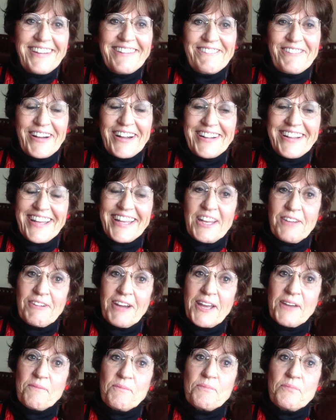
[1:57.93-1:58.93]
Well,
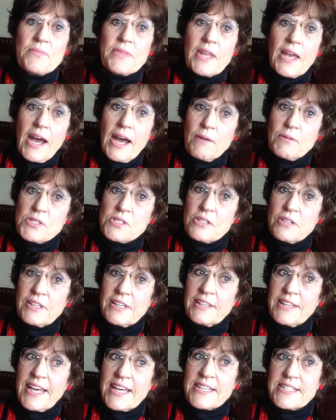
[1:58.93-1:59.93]
anyway, I was
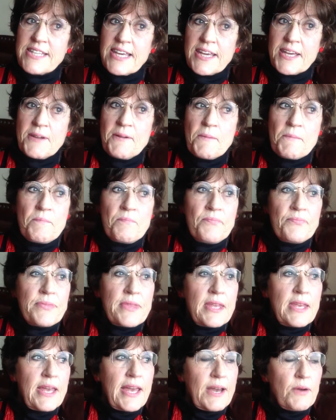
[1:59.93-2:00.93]
learning that day,
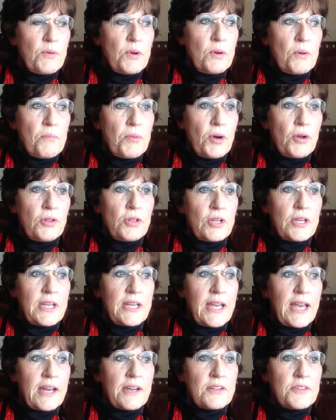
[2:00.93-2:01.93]
and we were both
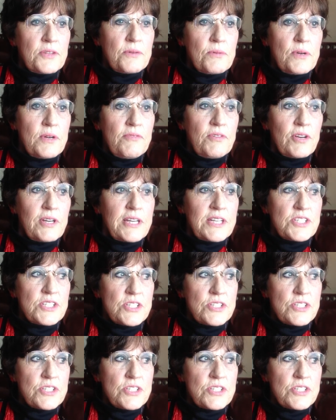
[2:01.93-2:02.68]
looking out at the river, and as